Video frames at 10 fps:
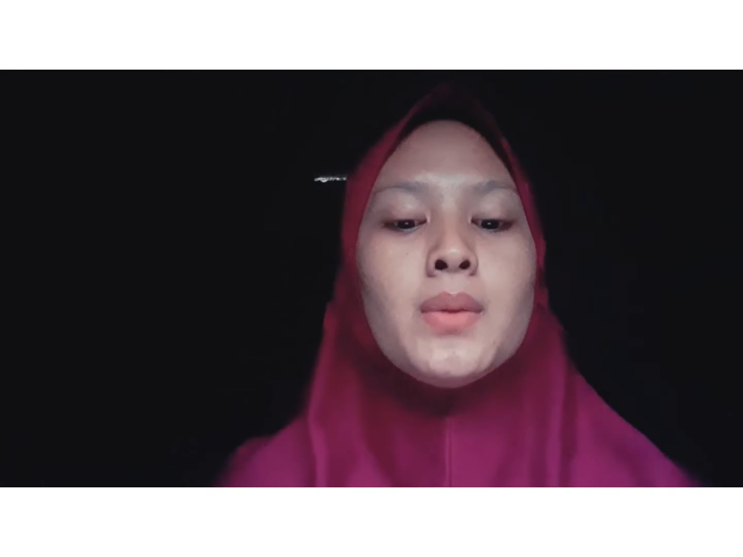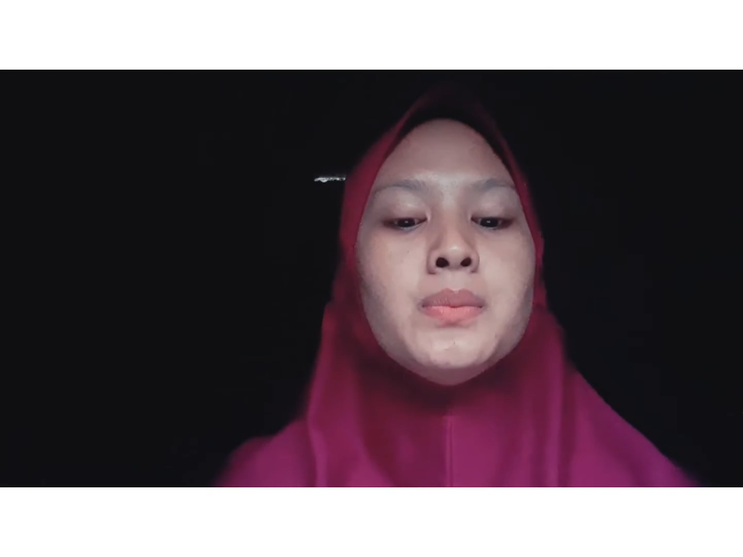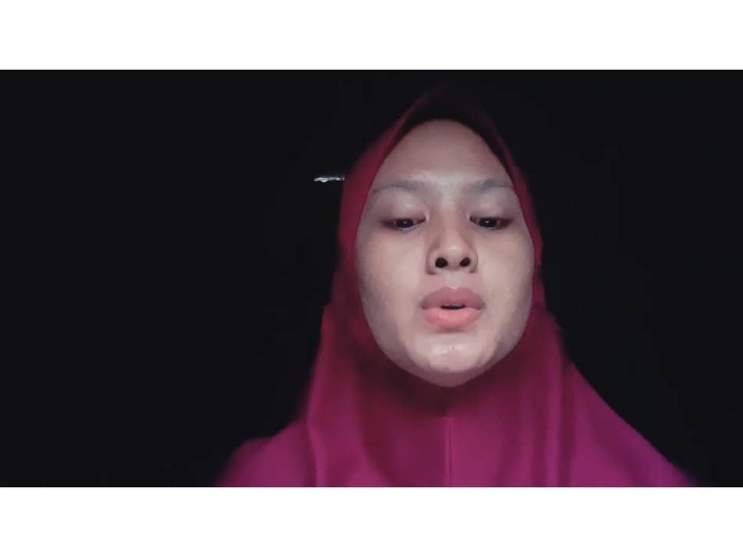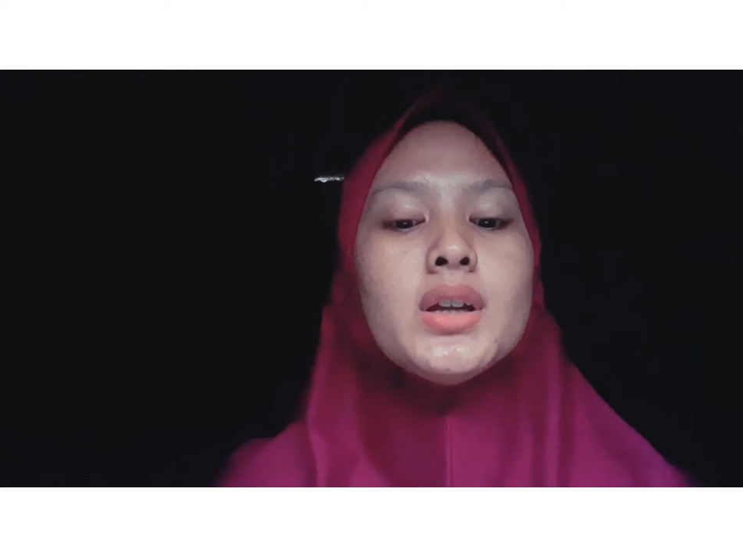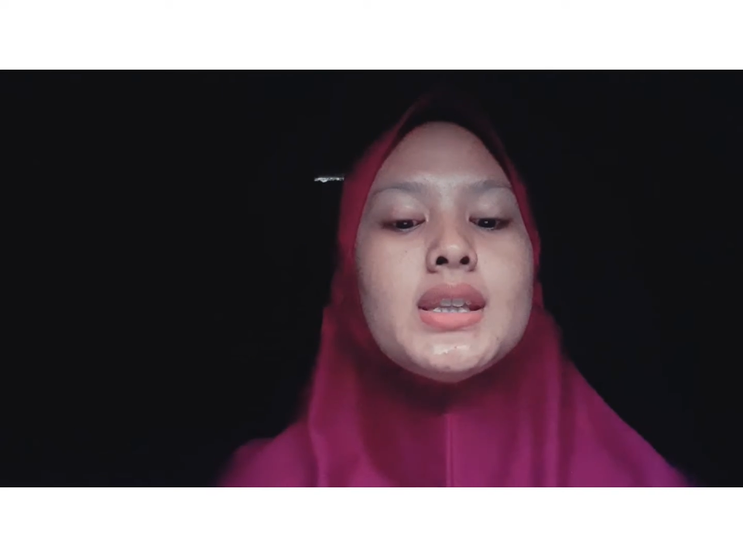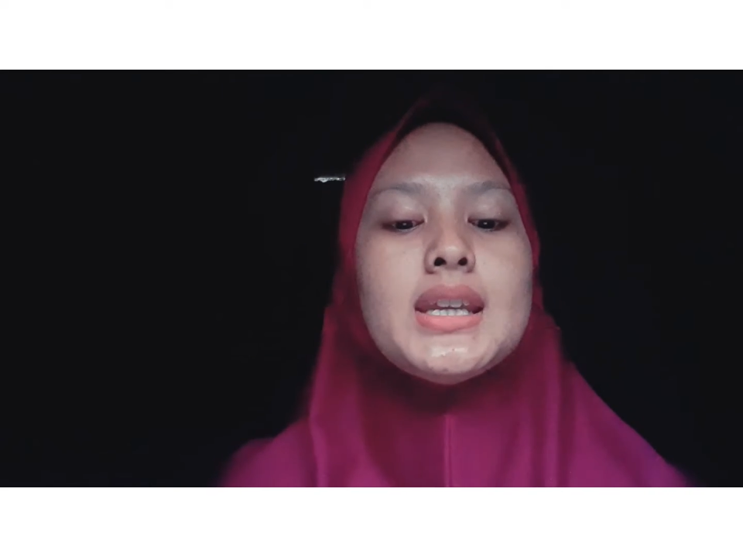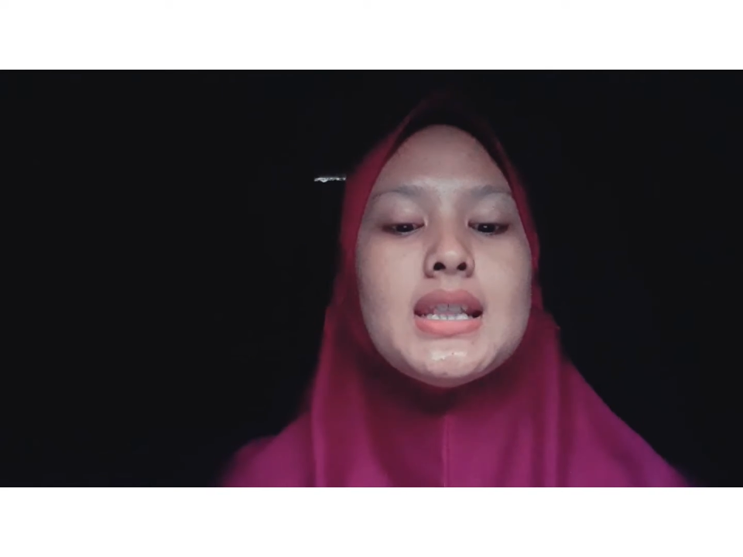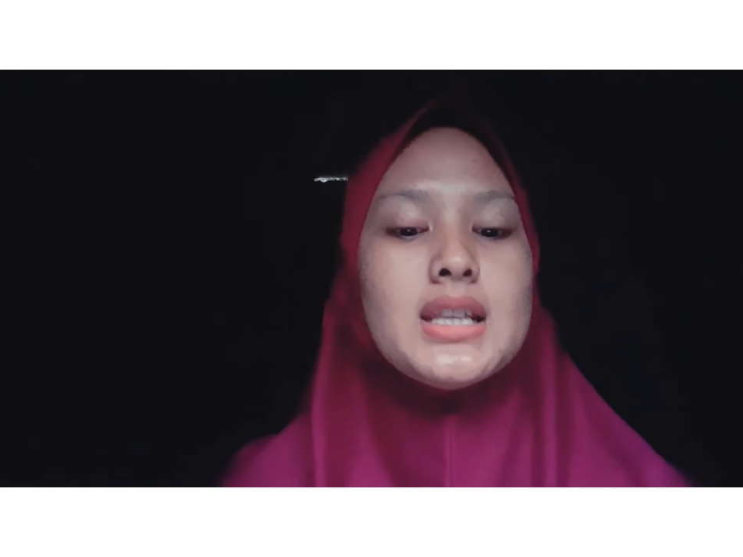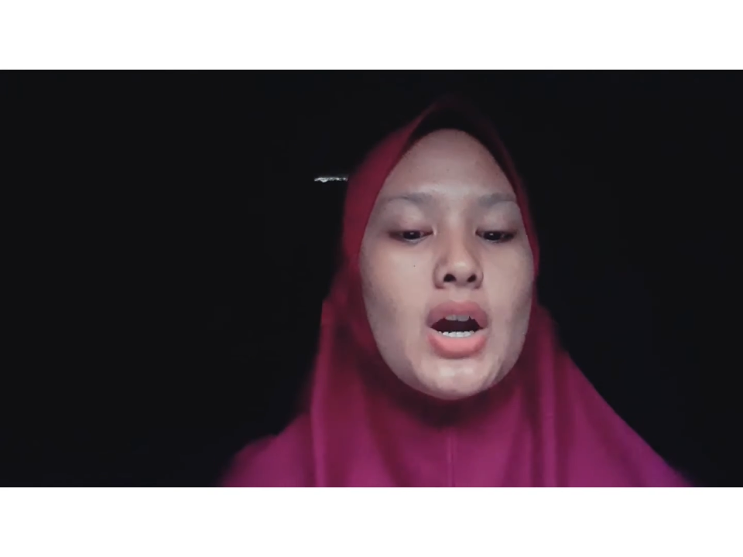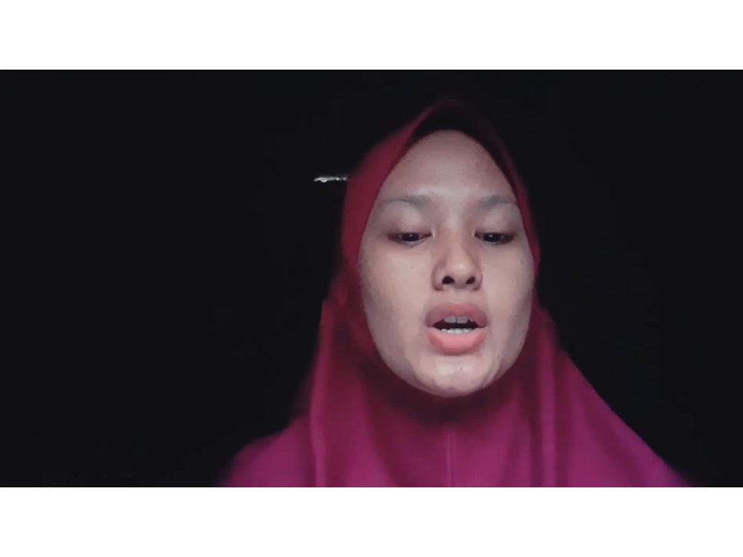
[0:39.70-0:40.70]
both
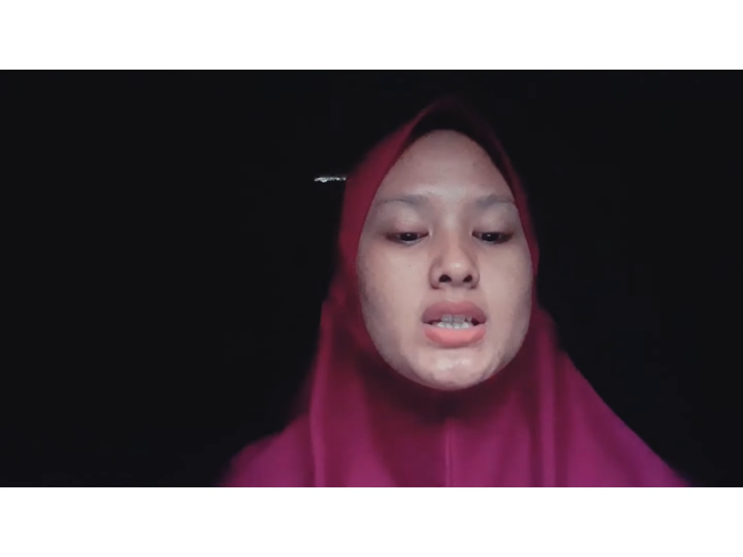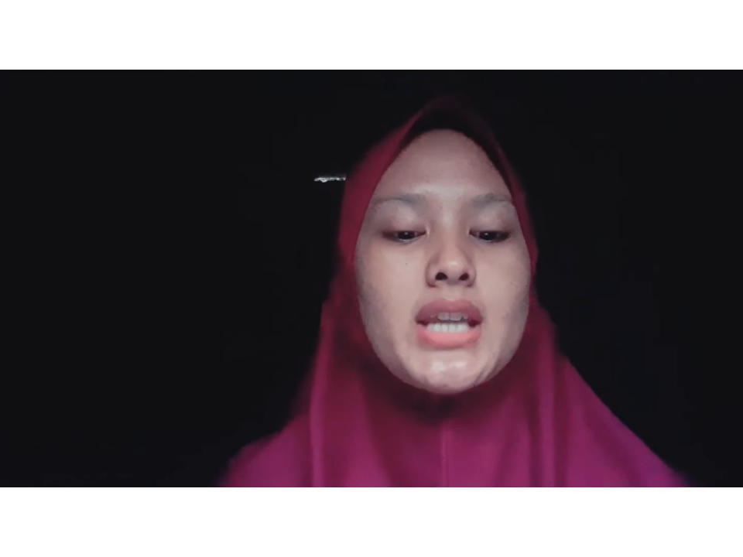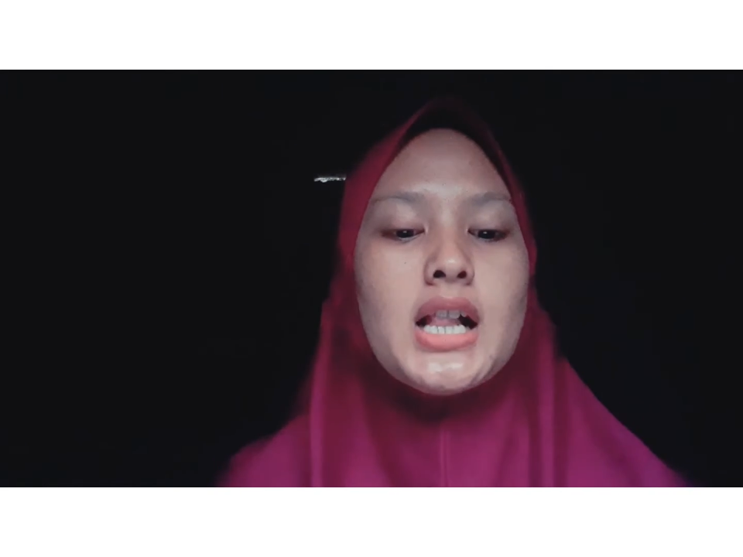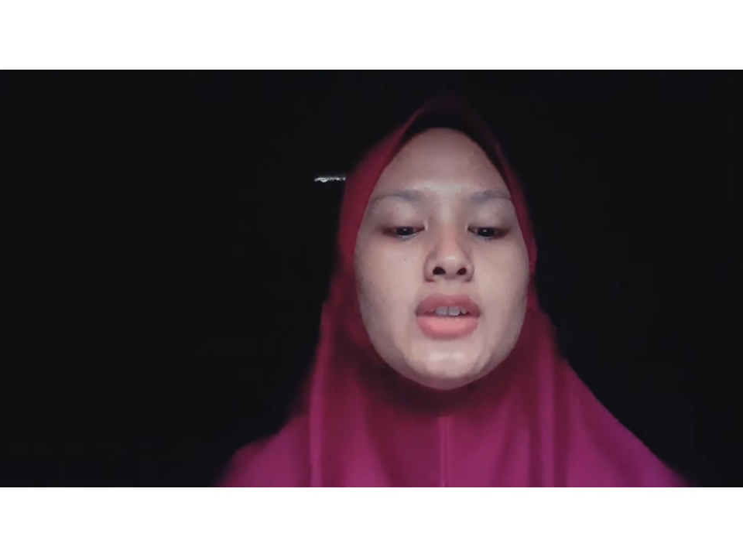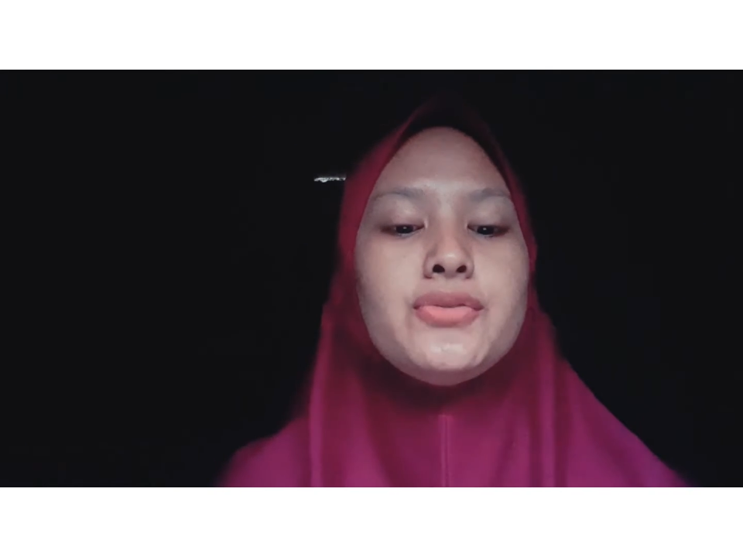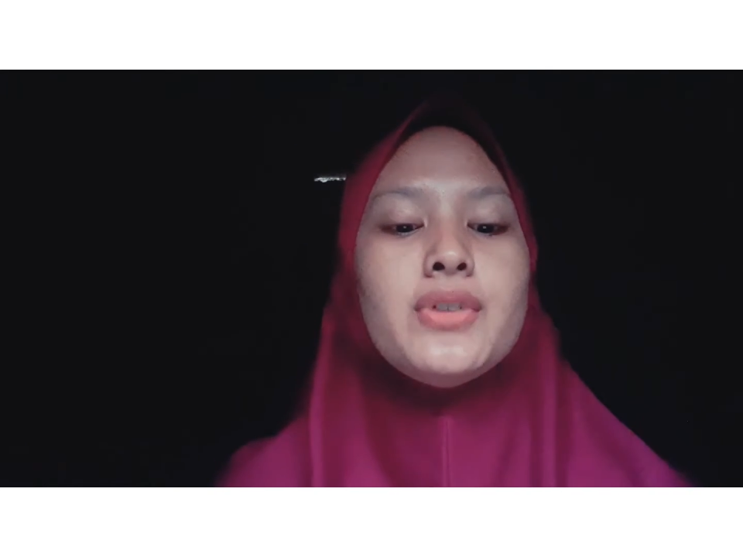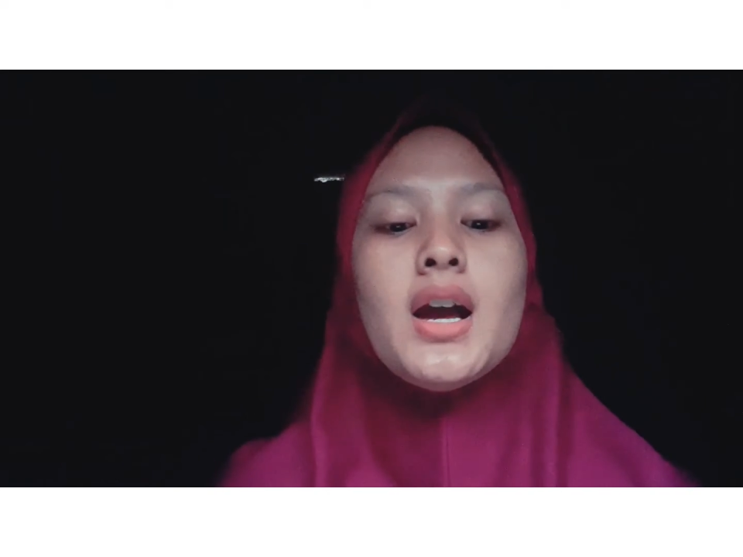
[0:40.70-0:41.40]
in ourselves